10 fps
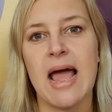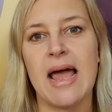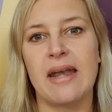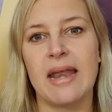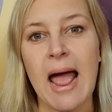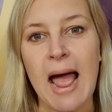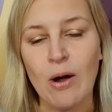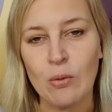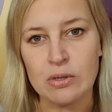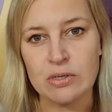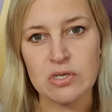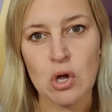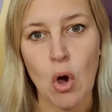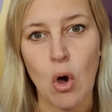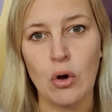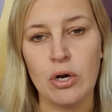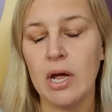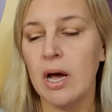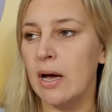and hours on